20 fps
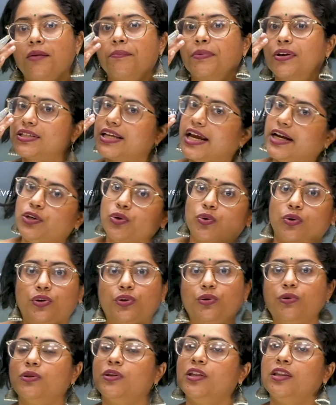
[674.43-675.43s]
because I told
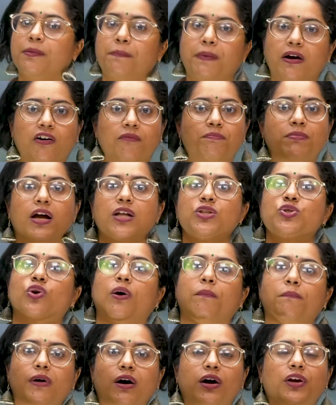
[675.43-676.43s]
you in the power plants, you
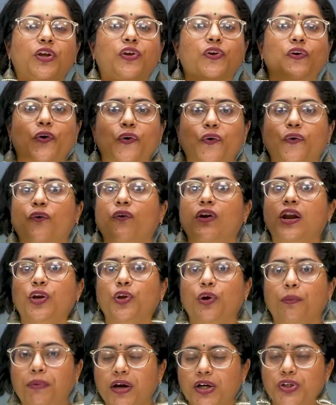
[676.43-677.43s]
are burning your coal and
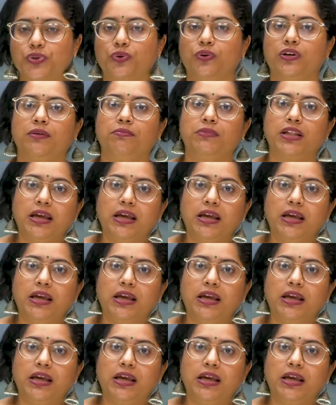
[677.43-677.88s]
your petroleum.